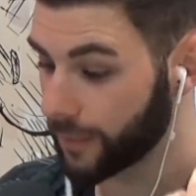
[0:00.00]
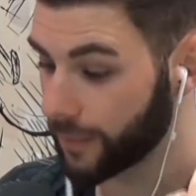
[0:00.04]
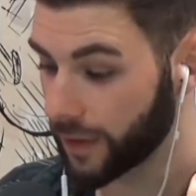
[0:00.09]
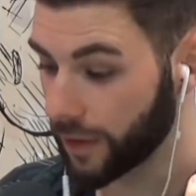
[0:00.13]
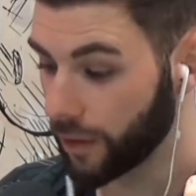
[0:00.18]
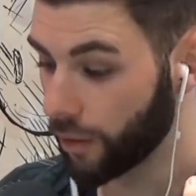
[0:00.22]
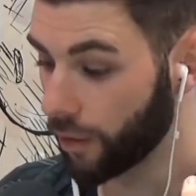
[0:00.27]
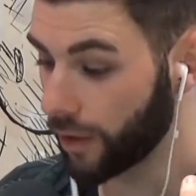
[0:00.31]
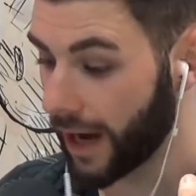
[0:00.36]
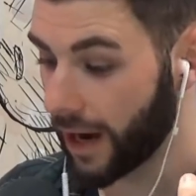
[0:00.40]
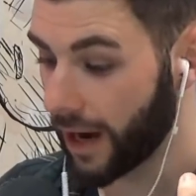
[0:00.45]

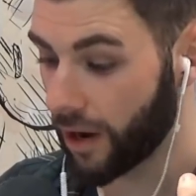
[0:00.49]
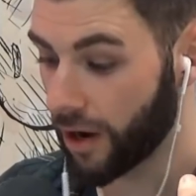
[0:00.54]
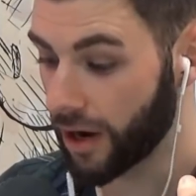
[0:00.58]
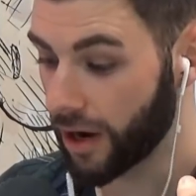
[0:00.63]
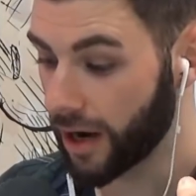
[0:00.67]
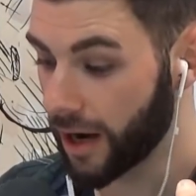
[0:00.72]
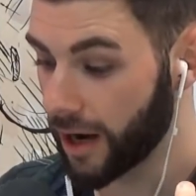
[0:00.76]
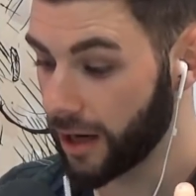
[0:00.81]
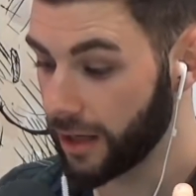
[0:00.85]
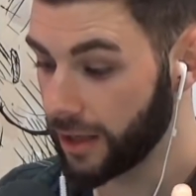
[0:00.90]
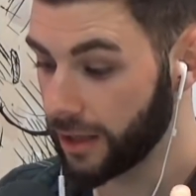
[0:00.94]
look at
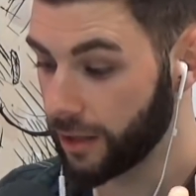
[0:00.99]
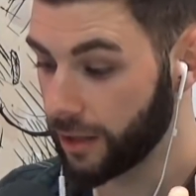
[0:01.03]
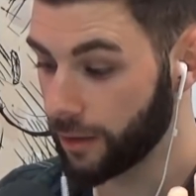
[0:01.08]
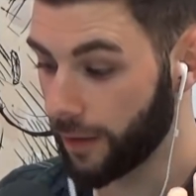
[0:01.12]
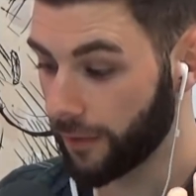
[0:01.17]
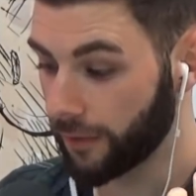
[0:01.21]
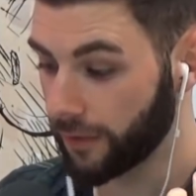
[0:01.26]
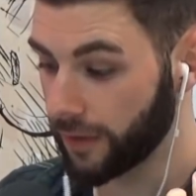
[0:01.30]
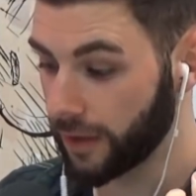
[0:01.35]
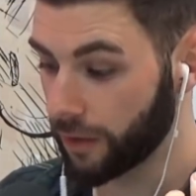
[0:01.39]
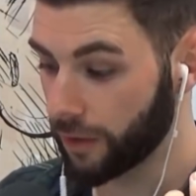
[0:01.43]
our early
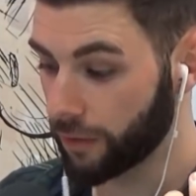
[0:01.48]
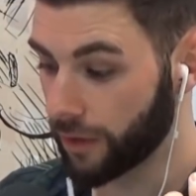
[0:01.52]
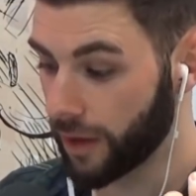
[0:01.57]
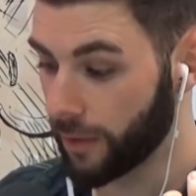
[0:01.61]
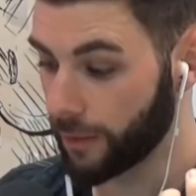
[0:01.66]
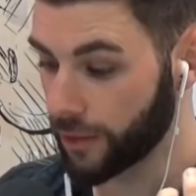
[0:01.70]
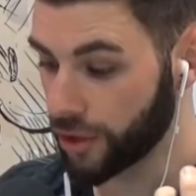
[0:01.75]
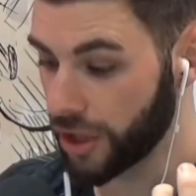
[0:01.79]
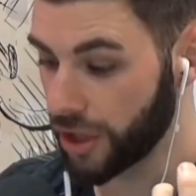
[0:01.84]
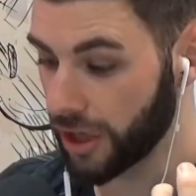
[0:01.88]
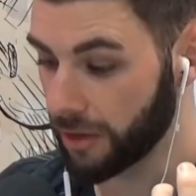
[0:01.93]
UFC
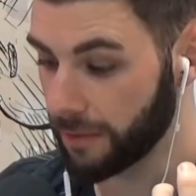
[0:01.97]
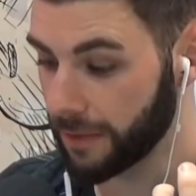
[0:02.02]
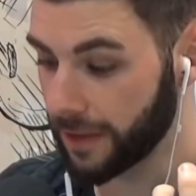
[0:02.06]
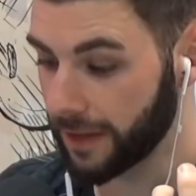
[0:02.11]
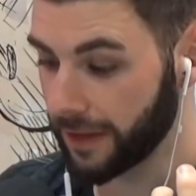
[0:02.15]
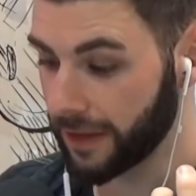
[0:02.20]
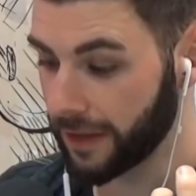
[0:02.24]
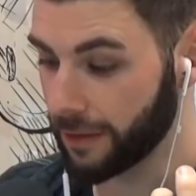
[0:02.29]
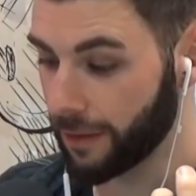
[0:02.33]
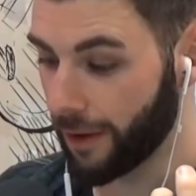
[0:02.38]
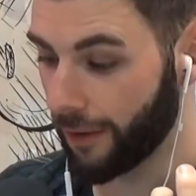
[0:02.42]
career. When she came
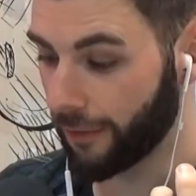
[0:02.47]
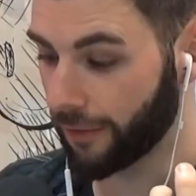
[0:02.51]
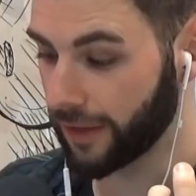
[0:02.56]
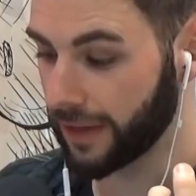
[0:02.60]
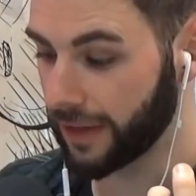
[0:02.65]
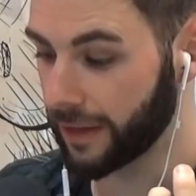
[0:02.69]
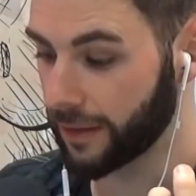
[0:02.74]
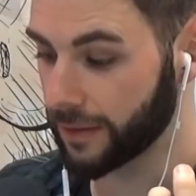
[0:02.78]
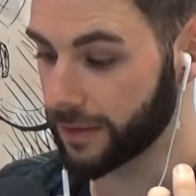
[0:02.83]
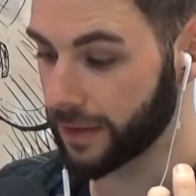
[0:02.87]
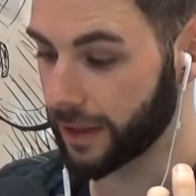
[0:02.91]
into the
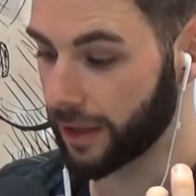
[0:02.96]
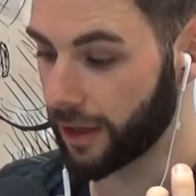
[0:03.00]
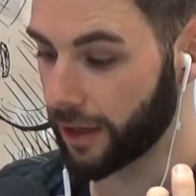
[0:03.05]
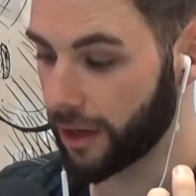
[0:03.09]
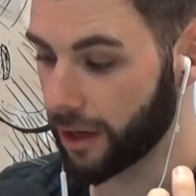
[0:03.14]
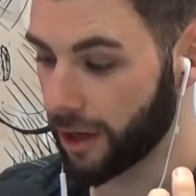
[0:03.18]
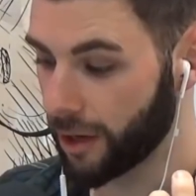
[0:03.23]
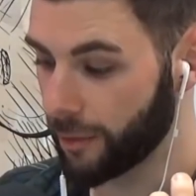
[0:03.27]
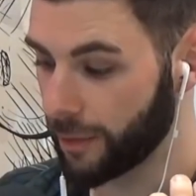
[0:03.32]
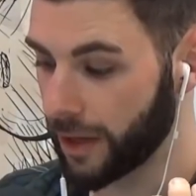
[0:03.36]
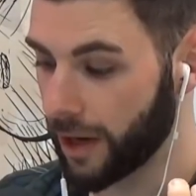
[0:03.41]
UFC, I was like,
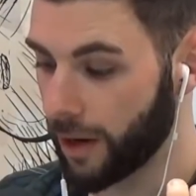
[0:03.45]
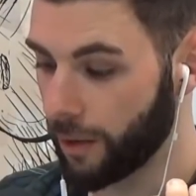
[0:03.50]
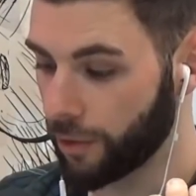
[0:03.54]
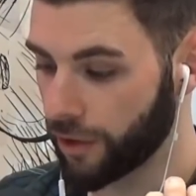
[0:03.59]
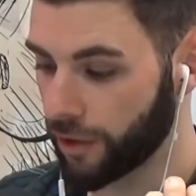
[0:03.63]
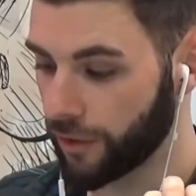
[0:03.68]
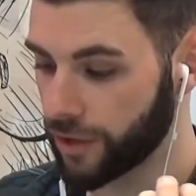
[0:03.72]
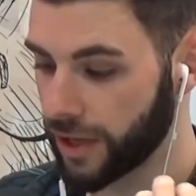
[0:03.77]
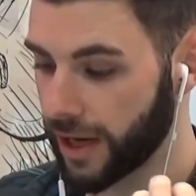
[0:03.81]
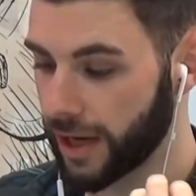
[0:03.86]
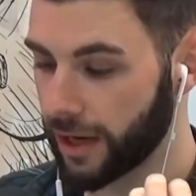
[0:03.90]
oh, here we go,
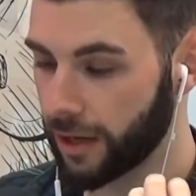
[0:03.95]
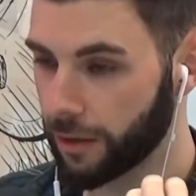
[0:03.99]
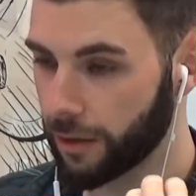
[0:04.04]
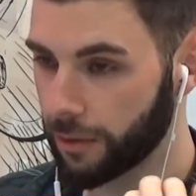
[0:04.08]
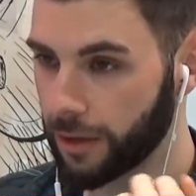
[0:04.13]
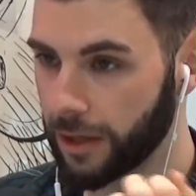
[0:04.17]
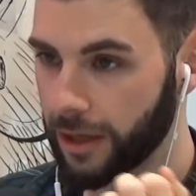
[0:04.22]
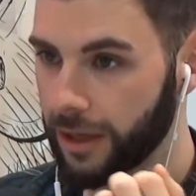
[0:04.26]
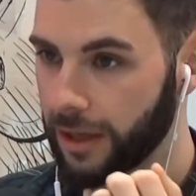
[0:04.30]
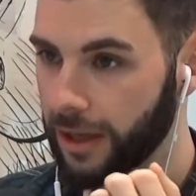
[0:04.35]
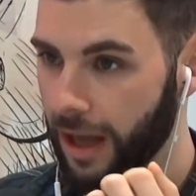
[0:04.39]

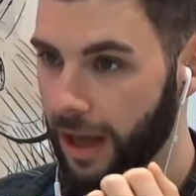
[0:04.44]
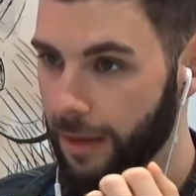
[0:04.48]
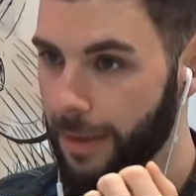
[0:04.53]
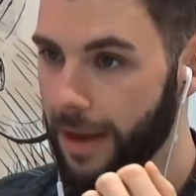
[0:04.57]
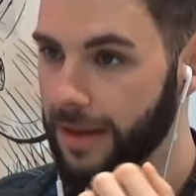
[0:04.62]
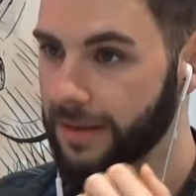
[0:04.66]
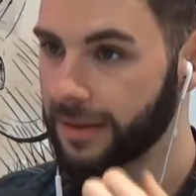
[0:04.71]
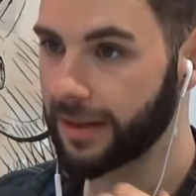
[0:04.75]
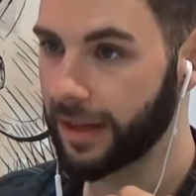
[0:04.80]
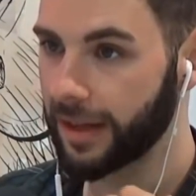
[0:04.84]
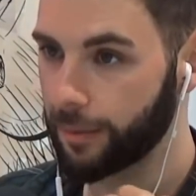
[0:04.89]
Shevchenko,
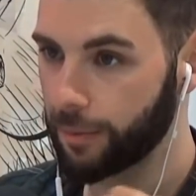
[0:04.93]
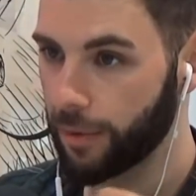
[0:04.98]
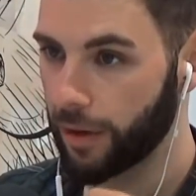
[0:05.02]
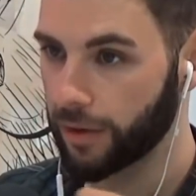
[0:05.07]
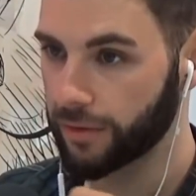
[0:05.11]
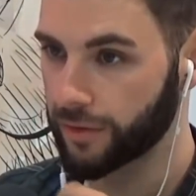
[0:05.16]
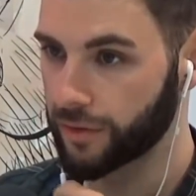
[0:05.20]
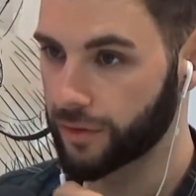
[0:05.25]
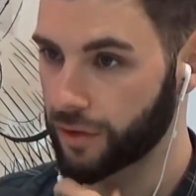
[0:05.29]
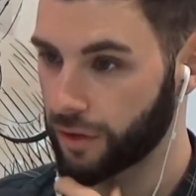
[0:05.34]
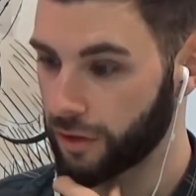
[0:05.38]
amazing
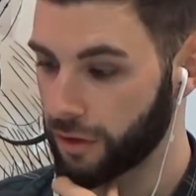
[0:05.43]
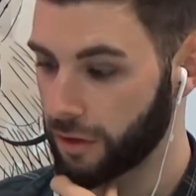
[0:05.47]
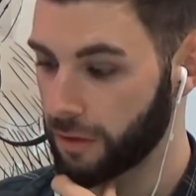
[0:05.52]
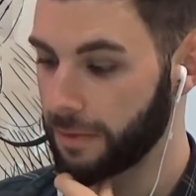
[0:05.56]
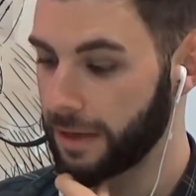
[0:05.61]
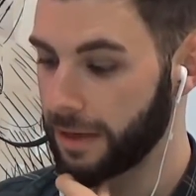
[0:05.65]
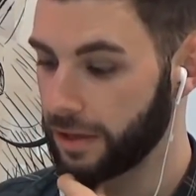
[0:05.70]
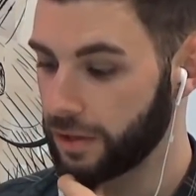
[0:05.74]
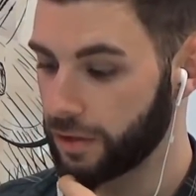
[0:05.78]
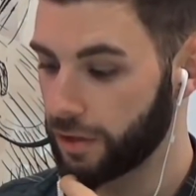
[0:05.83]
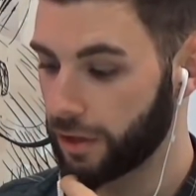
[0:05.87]
kickboxer. She's going to
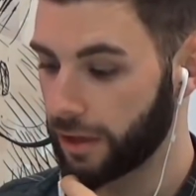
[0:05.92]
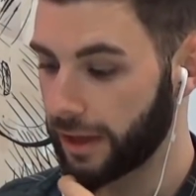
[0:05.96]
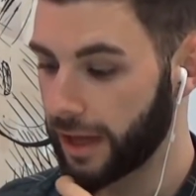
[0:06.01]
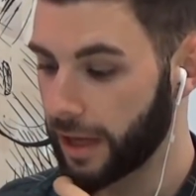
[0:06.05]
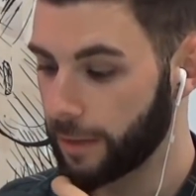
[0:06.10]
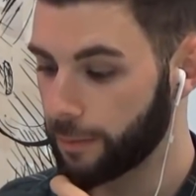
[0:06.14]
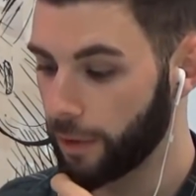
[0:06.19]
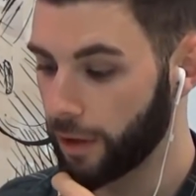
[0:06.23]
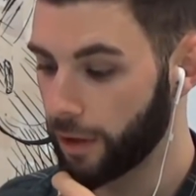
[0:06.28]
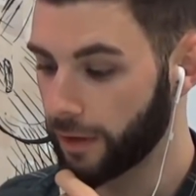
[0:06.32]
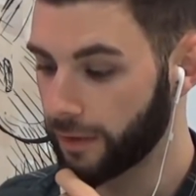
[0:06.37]
come in, she's going
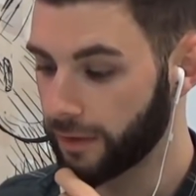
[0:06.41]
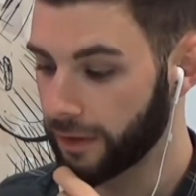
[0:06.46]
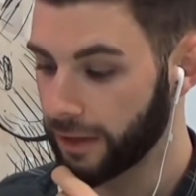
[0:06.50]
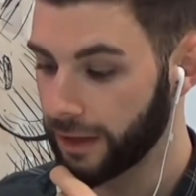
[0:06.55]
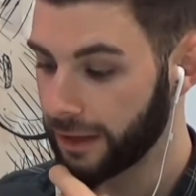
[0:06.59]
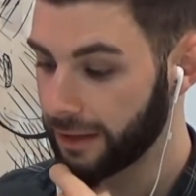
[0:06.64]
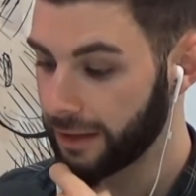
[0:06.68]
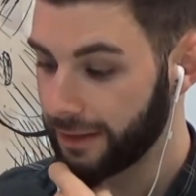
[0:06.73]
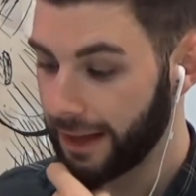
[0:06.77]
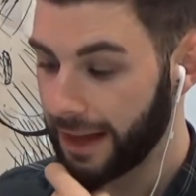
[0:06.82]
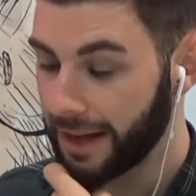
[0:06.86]
to kickbox,
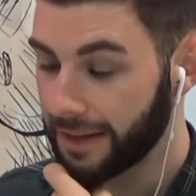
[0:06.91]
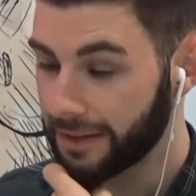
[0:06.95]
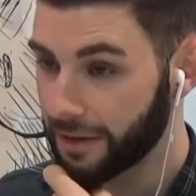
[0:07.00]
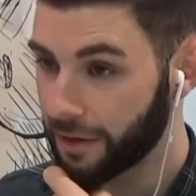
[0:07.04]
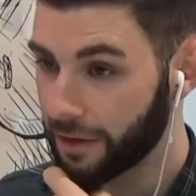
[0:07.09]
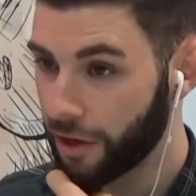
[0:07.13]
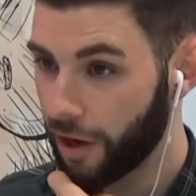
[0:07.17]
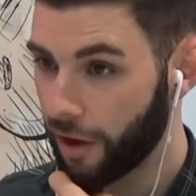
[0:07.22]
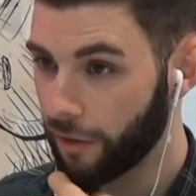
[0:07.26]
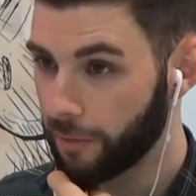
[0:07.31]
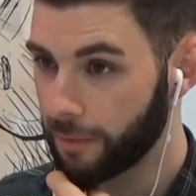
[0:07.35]
takes
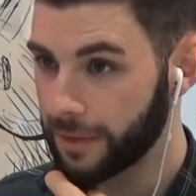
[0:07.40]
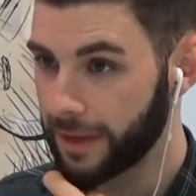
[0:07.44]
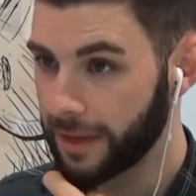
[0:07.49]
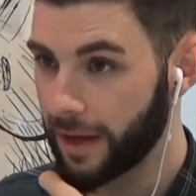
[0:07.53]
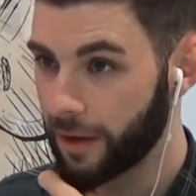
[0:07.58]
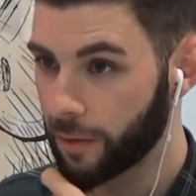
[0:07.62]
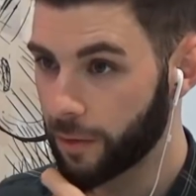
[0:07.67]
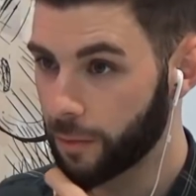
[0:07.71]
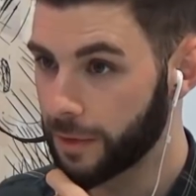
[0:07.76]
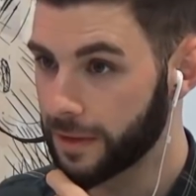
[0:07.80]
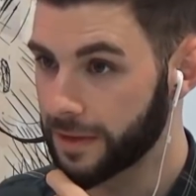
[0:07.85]
Sarah Kaufman
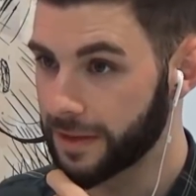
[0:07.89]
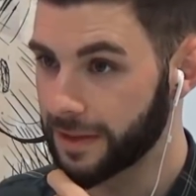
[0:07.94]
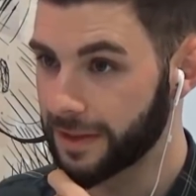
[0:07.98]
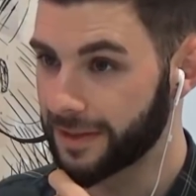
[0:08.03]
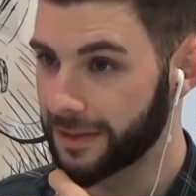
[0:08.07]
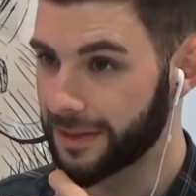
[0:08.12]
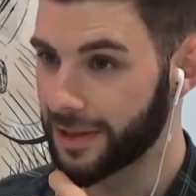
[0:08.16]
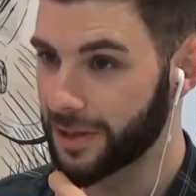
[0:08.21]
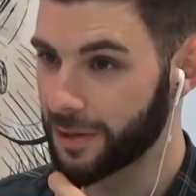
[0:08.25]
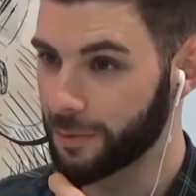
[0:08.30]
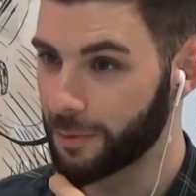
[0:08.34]
down and wins a
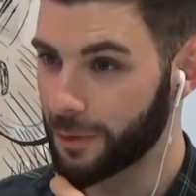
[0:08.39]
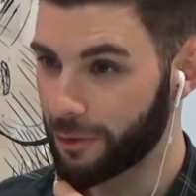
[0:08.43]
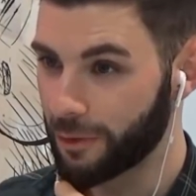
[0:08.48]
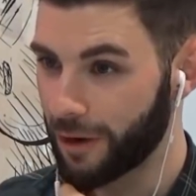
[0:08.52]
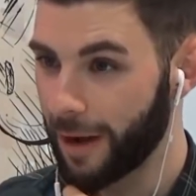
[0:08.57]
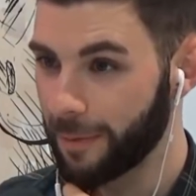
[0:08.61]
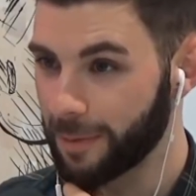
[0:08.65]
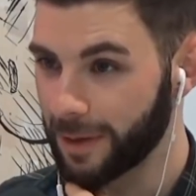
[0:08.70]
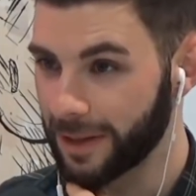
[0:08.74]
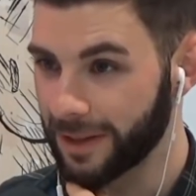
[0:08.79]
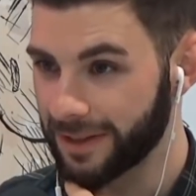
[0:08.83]
decision with
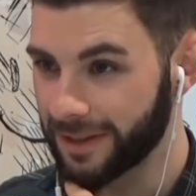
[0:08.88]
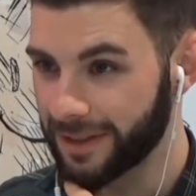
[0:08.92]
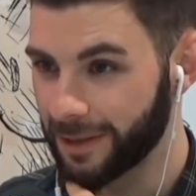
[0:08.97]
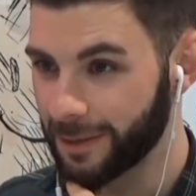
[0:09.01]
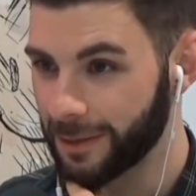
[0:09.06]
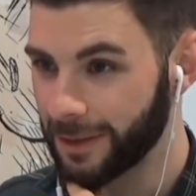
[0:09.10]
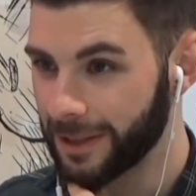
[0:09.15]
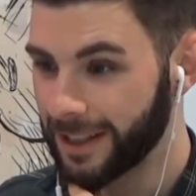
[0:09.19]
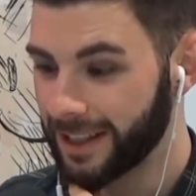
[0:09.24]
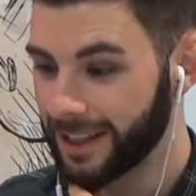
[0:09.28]
grappling. So